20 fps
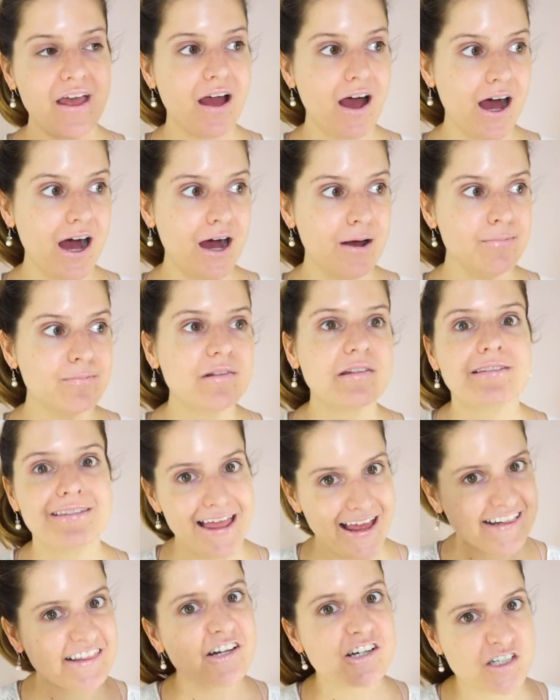um,
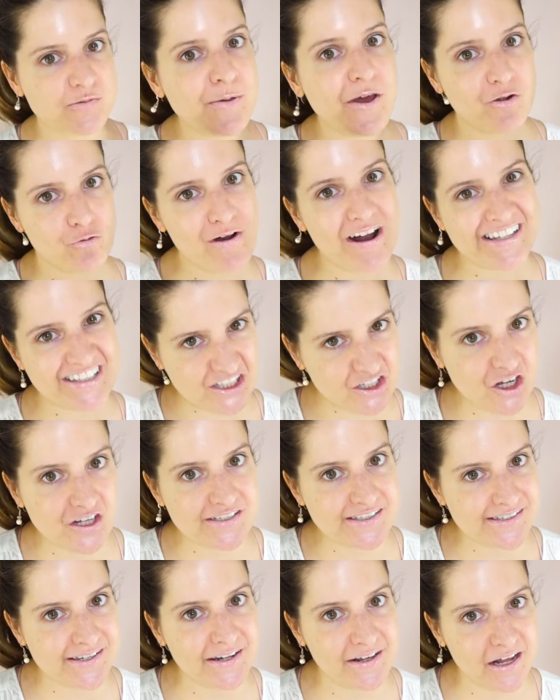like there's been retinol
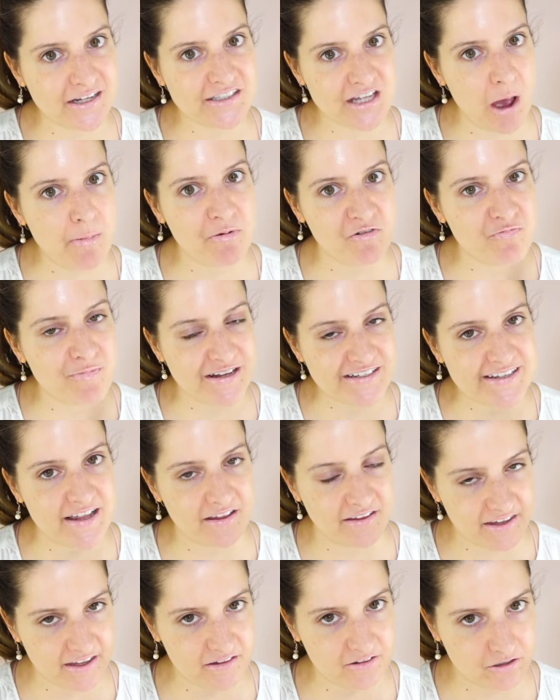sitting on top of my
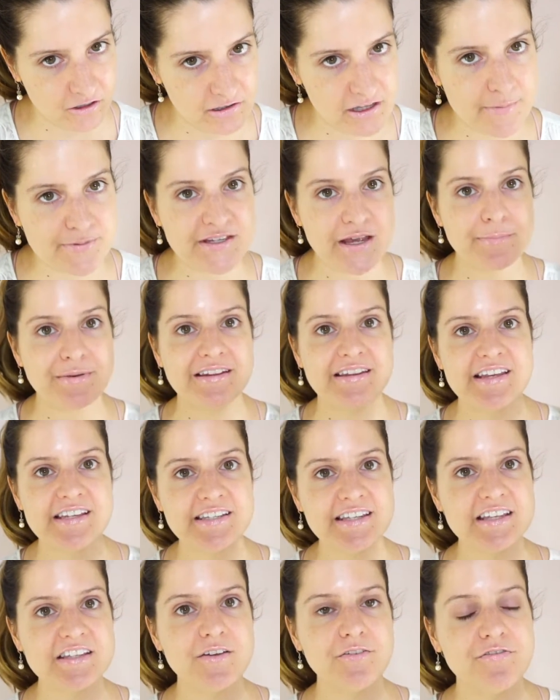delicate little lips. I mean,
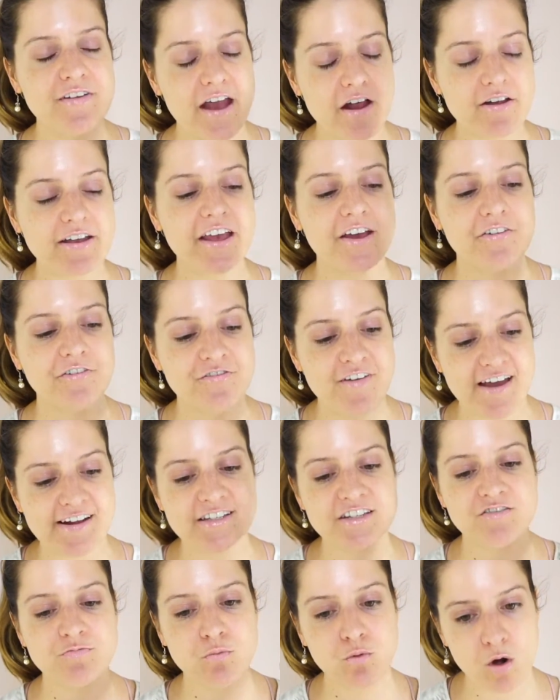this is a very
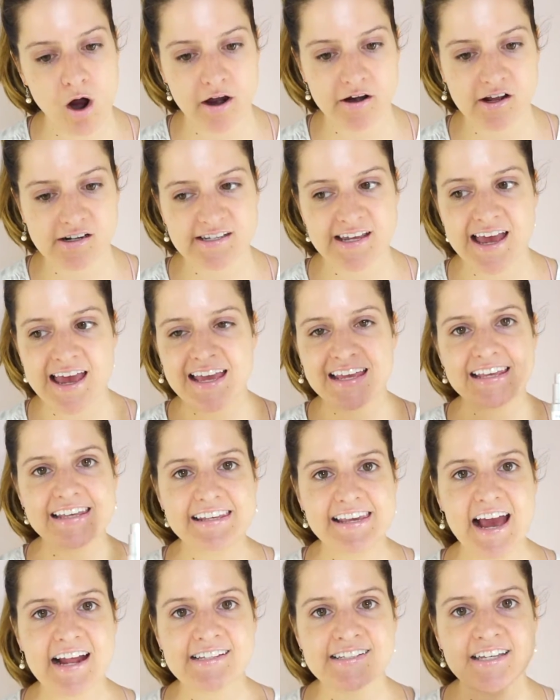effective product,
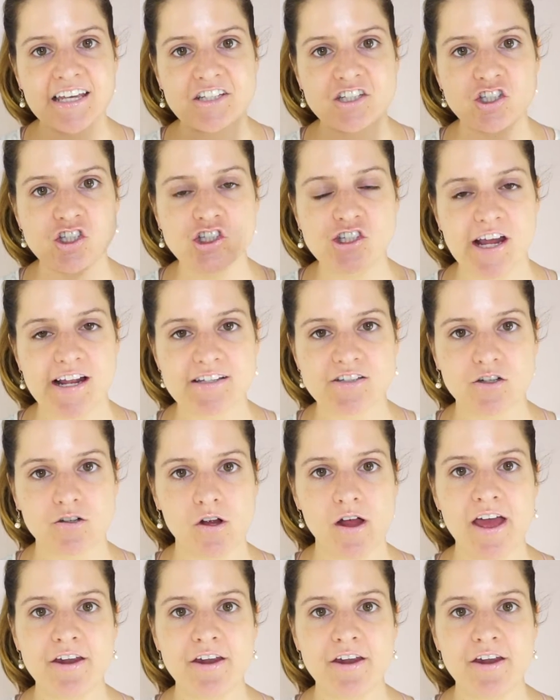yet it's gentle.